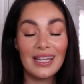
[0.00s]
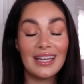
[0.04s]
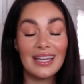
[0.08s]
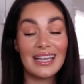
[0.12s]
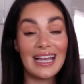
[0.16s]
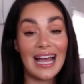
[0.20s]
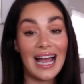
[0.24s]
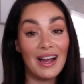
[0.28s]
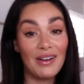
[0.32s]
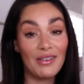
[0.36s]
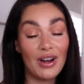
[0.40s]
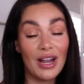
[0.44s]

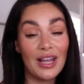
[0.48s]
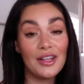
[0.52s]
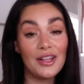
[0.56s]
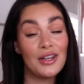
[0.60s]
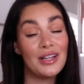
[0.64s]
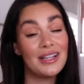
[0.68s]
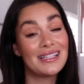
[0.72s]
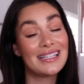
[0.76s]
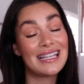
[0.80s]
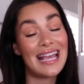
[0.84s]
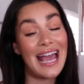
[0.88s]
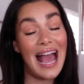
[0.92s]
Caroline, you
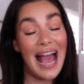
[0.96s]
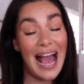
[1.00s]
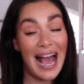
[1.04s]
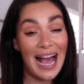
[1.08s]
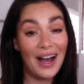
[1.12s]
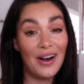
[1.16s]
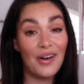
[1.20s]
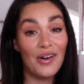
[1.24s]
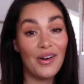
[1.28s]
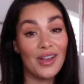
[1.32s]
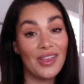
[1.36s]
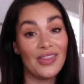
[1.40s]
need to get
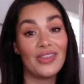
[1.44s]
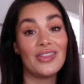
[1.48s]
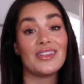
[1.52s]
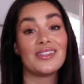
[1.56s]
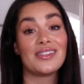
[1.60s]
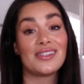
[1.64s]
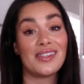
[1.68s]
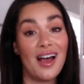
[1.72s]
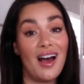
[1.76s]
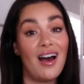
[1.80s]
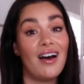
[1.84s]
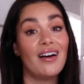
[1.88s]
out in the
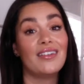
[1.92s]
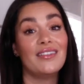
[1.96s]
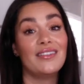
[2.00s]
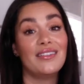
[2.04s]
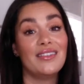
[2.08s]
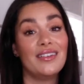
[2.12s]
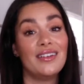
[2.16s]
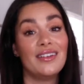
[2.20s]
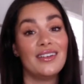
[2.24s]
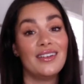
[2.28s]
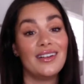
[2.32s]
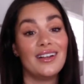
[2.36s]

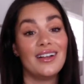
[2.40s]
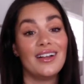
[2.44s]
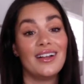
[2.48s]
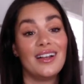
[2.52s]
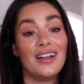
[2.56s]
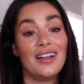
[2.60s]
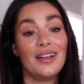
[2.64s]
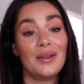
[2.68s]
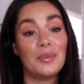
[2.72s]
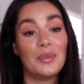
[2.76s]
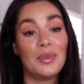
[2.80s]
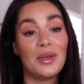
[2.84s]
sun,
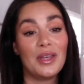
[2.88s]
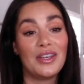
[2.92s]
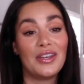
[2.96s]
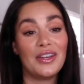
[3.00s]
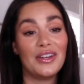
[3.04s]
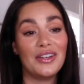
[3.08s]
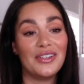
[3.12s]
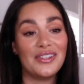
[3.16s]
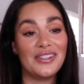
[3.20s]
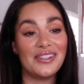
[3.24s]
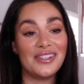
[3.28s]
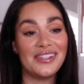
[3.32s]

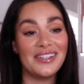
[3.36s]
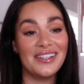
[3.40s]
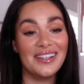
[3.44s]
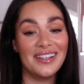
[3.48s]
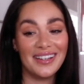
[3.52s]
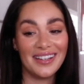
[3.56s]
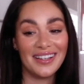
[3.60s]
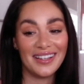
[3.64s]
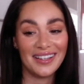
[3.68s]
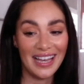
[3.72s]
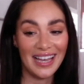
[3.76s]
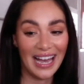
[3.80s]
because
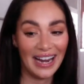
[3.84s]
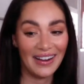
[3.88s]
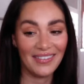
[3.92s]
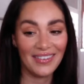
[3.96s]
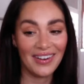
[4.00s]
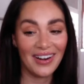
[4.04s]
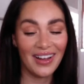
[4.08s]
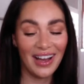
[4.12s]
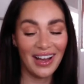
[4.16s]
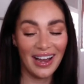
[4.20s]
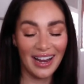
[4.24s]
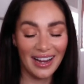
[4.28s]

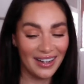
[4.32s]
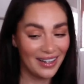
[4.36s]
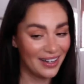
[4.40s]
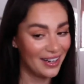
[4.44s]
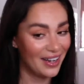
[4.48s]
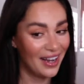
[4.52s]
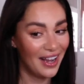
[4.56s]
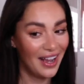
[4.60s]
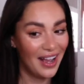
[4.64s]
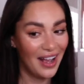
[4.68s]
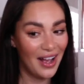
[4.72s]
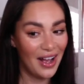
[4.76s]
Caroline,
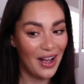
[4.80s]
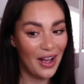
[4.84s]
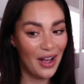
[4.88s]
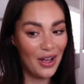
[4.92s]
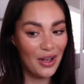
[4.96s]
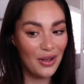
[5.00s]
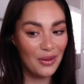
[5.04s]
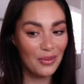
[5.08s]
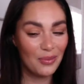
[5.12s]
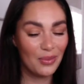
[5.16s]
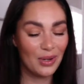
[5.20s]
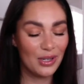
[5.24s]

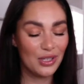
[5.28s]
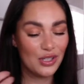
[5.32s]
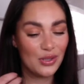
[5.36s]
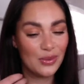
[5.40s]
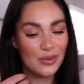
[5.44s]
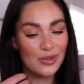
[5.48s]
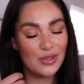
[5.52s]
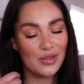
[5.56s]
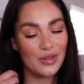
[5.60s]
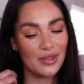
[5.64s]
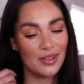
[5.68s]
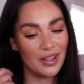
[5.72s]
when she
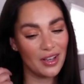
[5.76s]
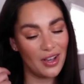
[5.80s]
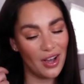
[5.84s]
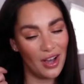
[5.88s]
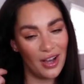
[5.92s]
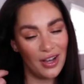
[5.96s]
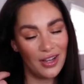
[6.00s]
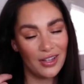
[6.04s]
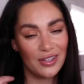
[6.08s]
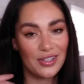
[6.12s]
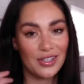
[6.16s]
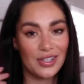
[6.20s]
was doing the
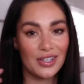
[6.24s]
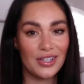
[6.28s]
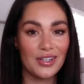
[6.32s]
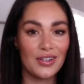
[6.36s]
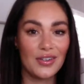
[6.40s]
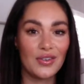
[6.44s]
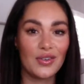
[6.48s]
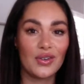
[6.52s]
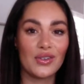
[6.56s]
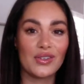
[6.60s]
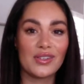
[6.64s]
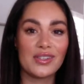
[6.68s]
garden,
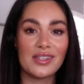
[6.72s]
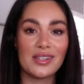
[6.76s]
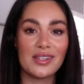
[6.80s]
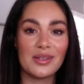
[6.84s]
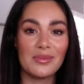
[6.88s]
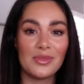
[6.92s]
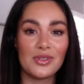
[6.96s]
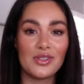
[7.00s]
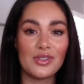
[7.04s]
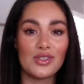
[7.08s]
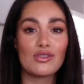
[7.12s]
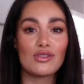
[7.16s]
got
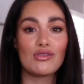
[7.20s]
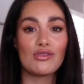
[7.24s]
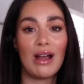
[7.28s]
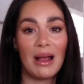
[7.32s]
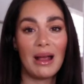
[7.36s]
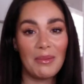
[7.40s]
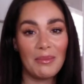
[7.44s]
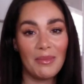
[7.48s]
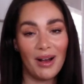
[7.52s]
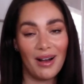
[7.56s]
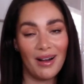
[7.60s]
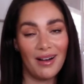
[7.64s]
some
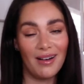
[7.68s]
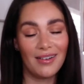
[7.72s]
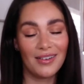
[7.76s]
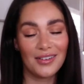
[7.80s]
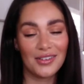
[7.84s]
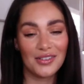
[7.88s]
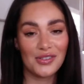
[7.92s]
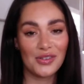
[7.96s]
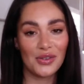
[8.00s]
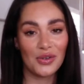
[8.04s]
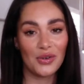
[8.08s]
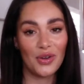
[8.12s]
strap
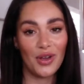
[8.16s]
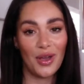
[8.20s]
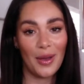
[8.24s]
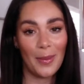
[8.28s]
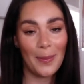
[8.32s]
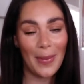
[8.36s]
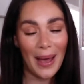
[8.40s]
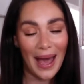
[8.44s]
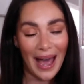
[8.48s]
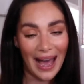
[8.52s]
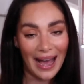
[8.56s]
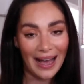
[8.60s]
marks on her
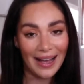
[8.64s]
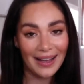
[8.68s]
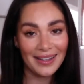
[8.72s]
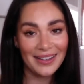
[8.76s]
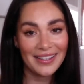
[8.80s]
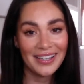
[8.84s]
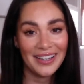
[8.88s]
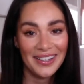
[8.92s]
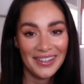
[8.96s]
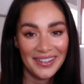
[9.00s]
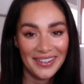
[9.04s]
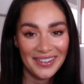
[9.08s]

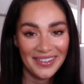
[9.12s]
back